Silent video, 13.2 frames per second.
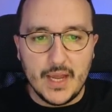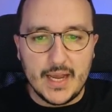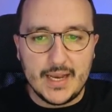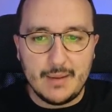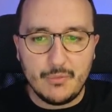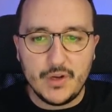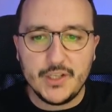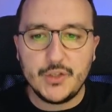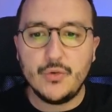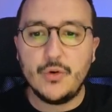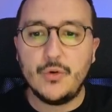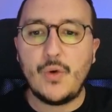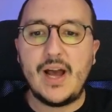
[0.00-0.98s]
and I'm going
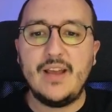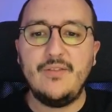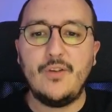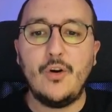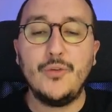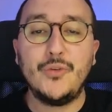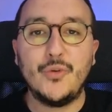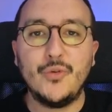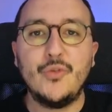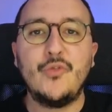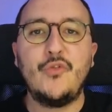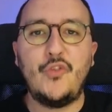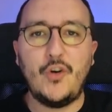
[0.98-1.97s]
to arrive on the
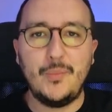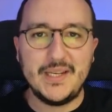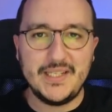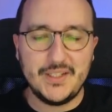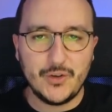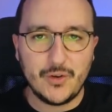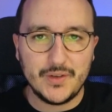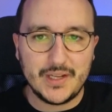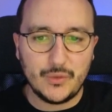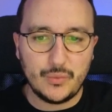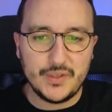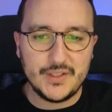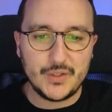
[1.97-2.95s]
form editor
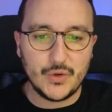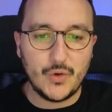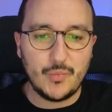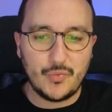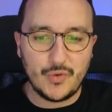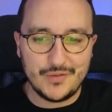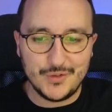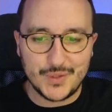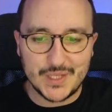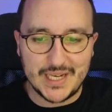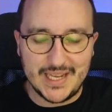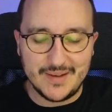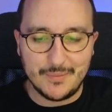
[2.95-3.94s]
that we saw
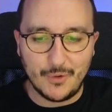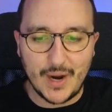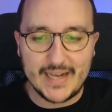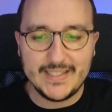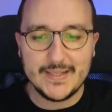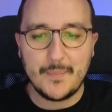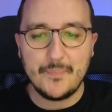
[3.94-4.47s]
previously, right?